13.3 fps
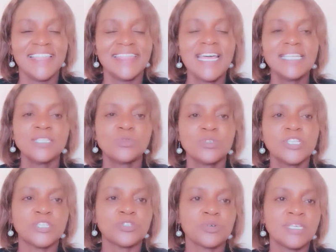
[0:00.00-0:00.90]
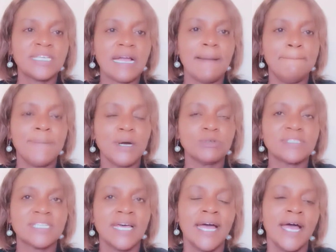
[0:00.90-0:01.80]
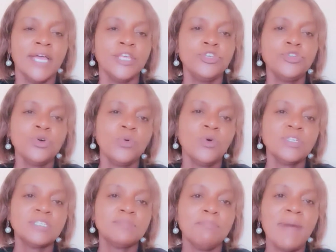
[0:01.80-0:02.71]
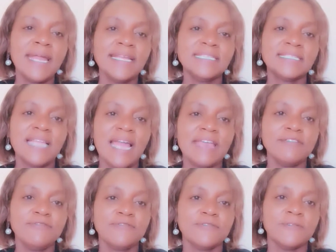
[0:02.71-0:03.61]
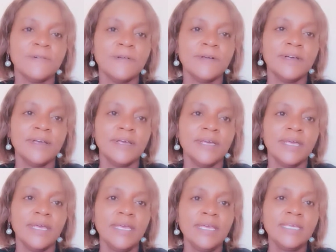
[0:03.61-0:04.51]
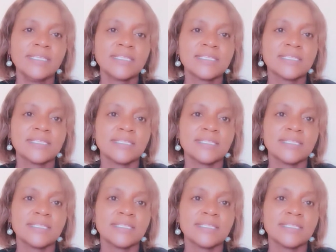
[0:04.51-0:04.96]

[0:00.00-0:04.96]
That is what you're talking about. You know what? Marriage life is